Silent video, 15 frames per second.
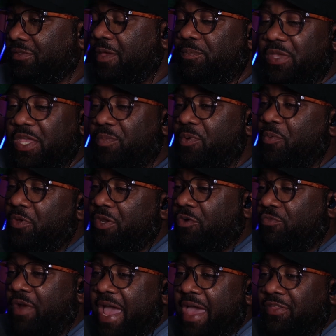And people want
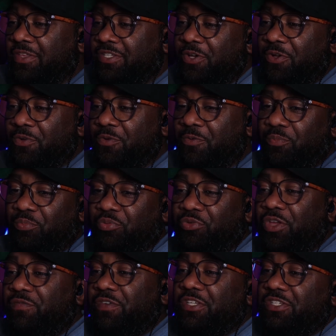to ride this whole
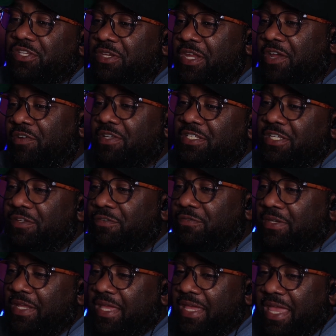privilege
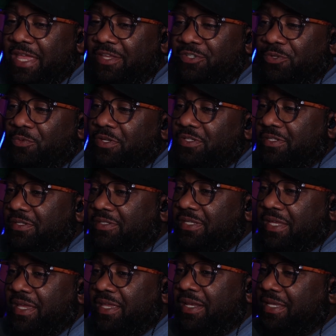narrative that Asia Wilson
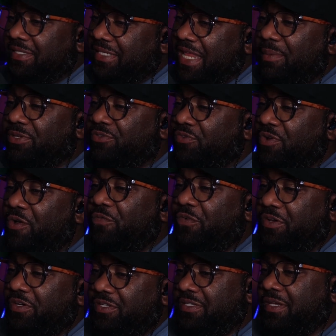said. That was wrong for
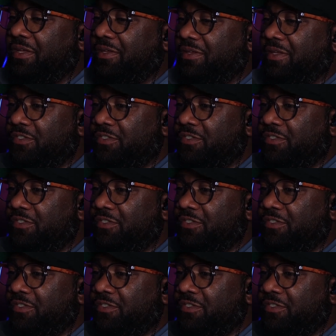her to say.